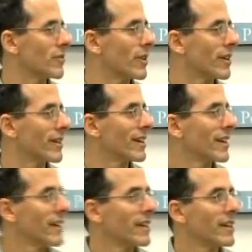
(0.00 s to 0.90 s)
where
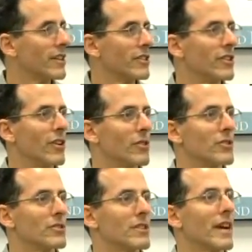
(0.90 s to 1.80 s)
you know,
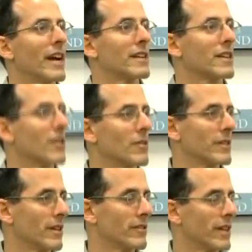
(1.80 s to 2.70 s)
you had
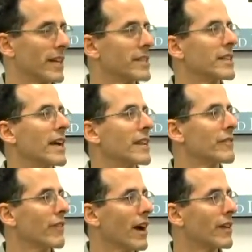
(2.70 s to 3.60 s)

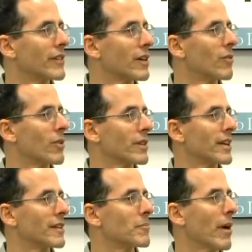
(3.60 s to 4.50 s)
1985, a
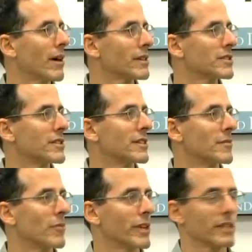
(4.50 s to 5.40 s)
coordinated policy to
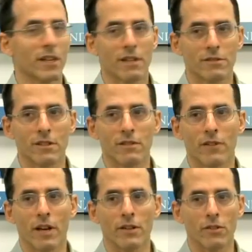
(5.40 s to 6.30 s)
bring down the
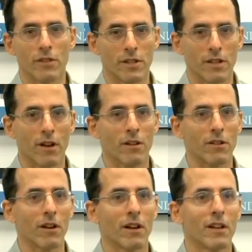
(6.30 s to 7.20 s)
value of the dollar